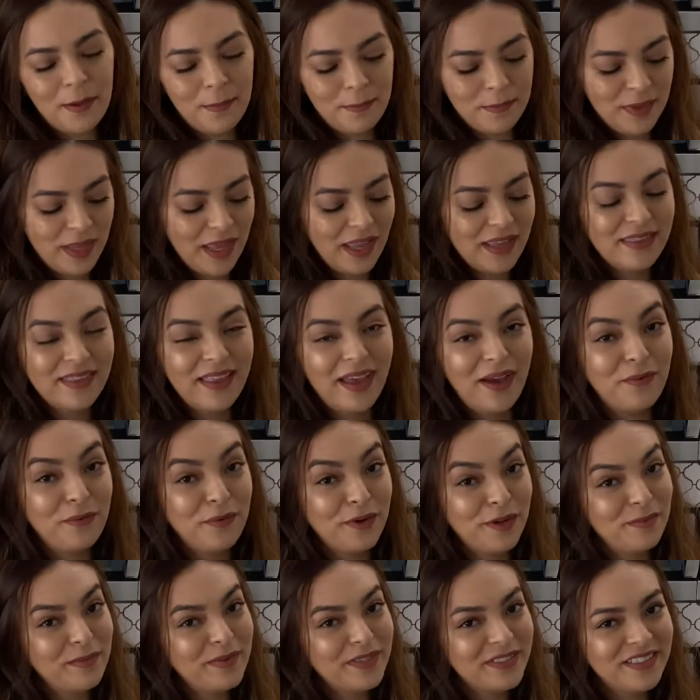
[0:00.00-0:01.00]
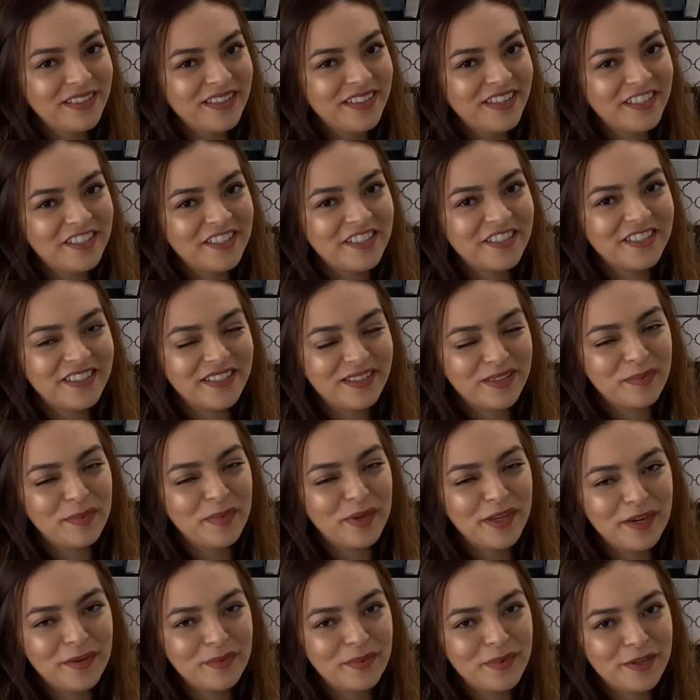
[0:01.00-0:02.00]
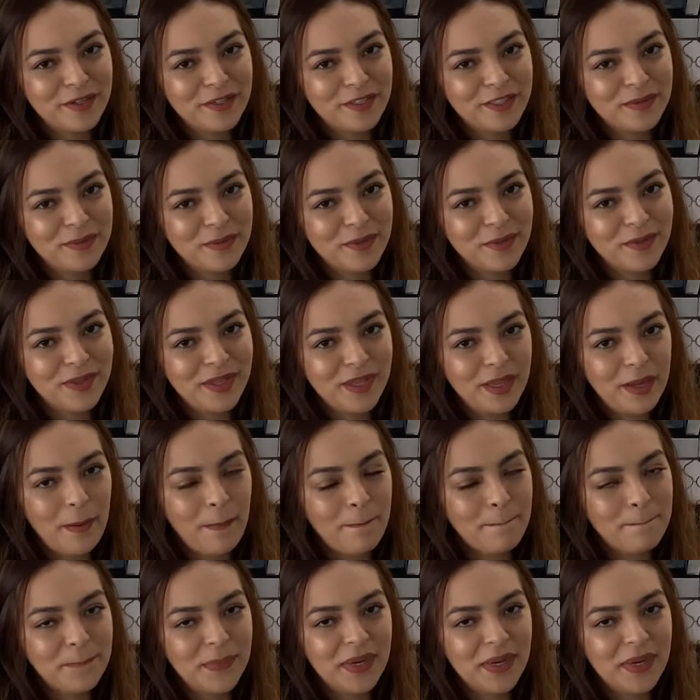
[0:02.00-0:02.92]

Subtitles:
and that would be delicious in the peanut butter smoothie,